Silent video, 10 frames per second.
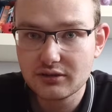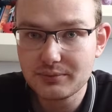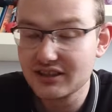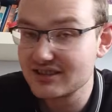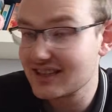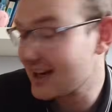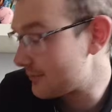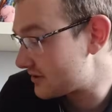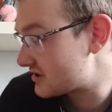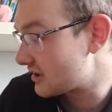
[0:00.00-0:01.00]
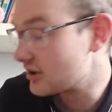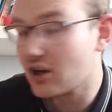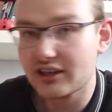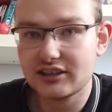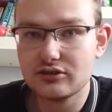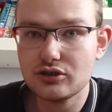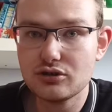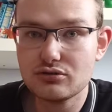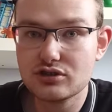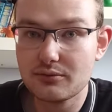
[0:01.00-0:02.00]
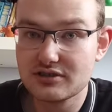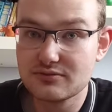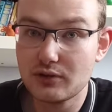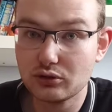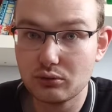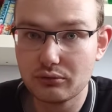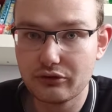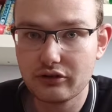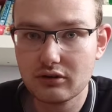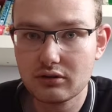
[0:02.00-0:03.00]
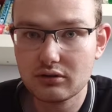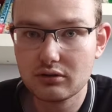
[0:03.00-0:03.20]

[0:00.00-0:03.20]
because they happen to like new Thomas models?